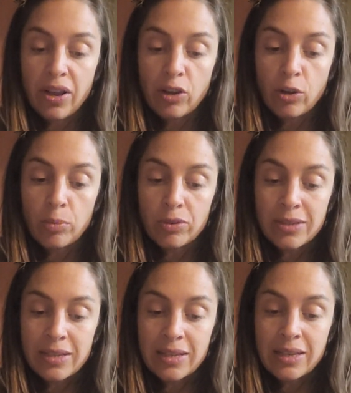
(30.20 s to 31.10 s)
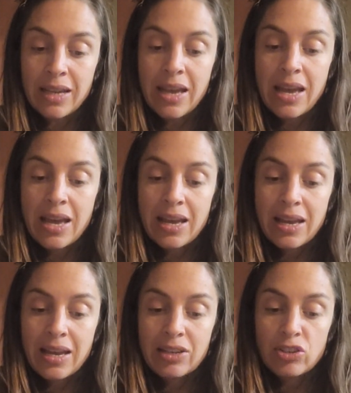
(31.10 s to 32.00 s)
herbal tea
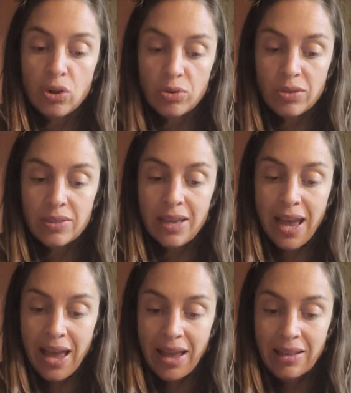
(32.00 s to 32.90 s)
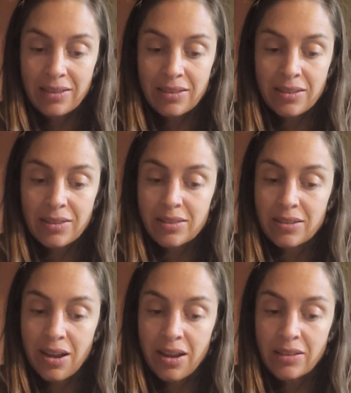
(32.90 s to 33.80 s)
doses as the
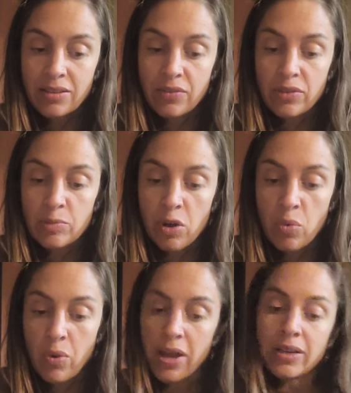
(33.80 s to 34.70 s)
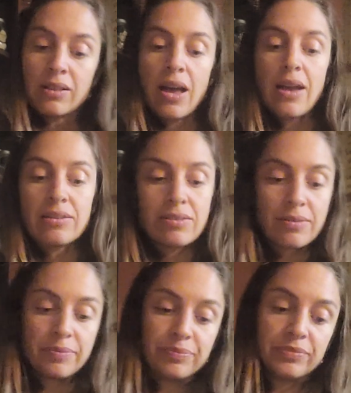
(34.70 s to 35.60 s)
size of a small wine glass.
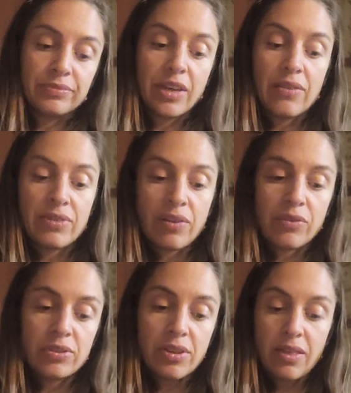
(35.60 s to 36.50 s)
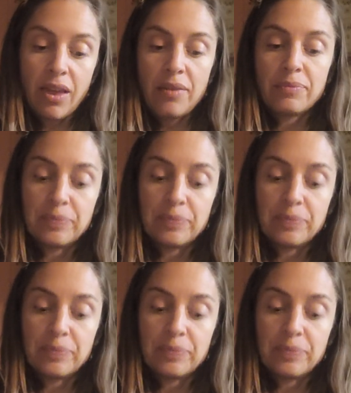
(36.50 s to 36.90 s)
I've never said that.